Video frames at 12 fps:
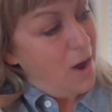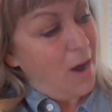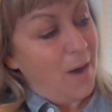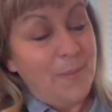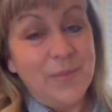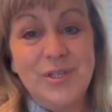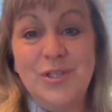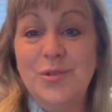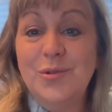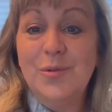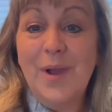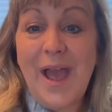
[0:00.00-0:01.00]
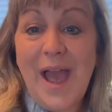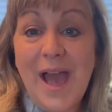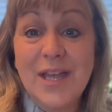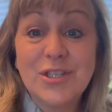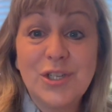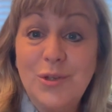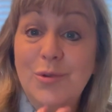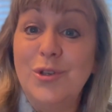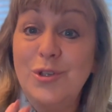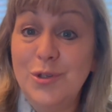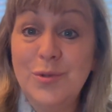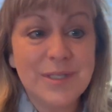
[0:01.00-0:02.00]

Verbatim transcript: um, to ask you to do